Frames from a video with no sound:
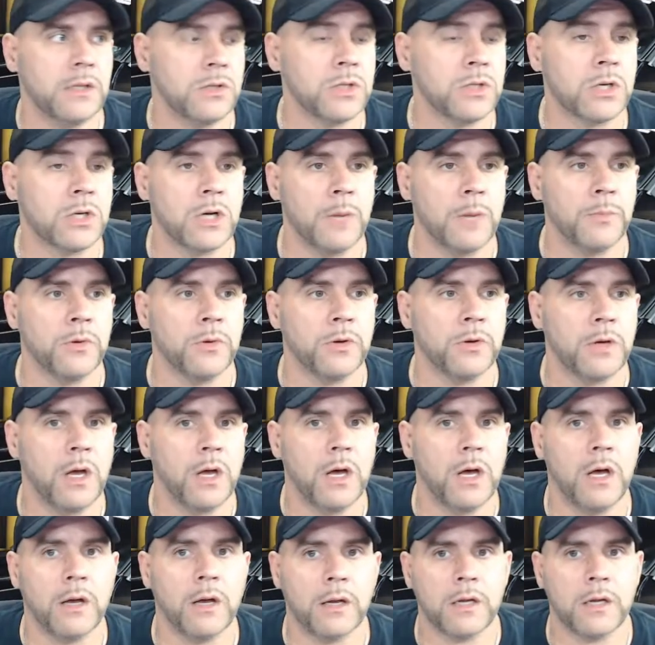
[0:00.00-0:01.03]
There's a couple
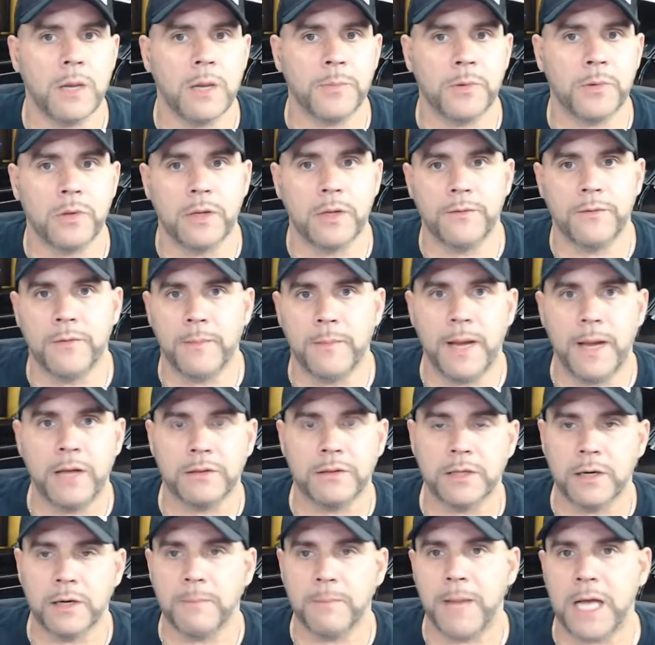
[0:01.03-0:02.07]
of them out
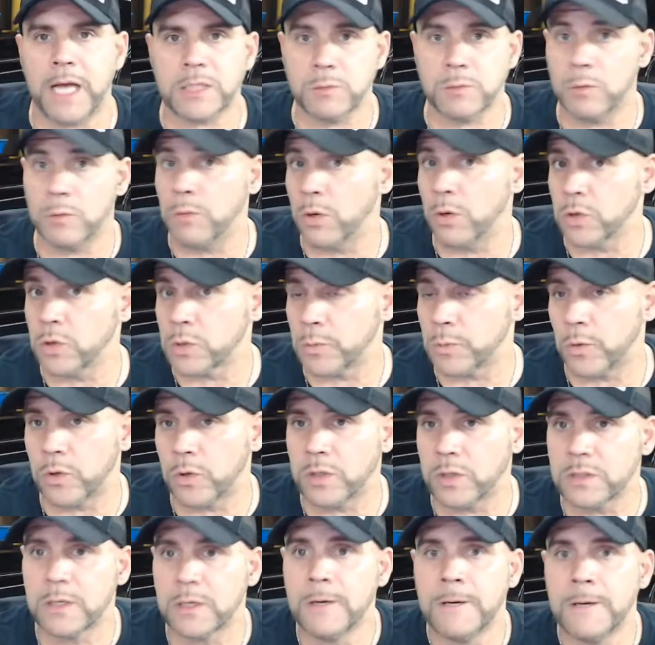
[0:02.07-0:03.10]
there. Maximum
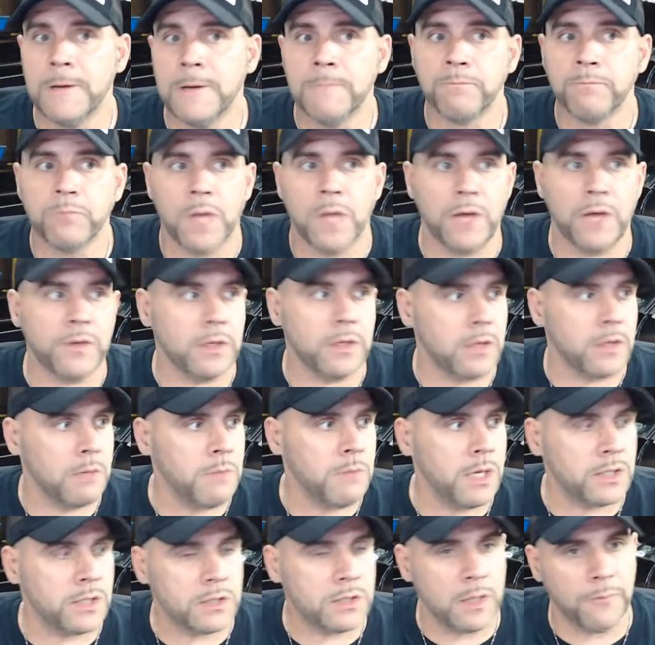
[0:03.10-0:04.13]
Motorsports, I think they
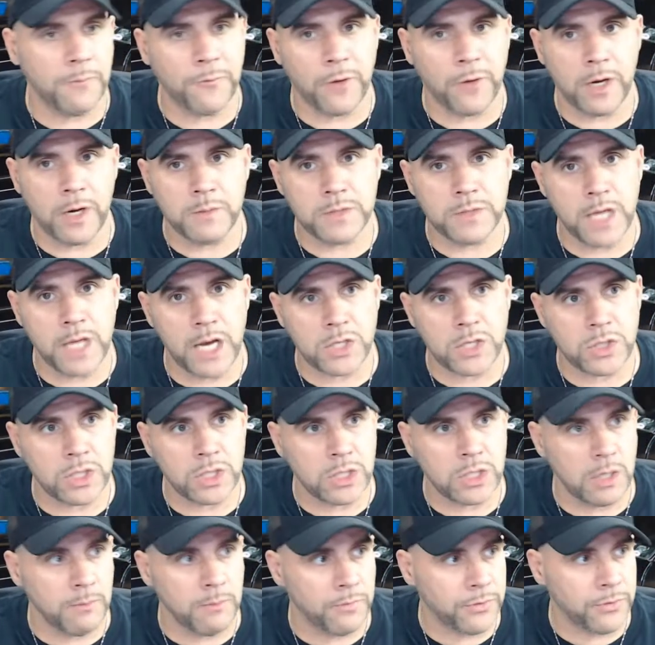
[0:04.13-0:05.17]
make subframes that actually
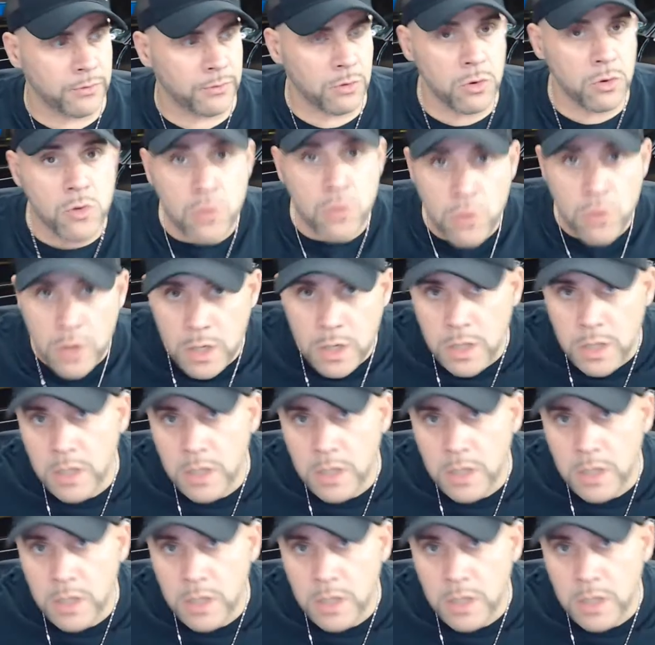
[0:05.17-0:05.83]
come through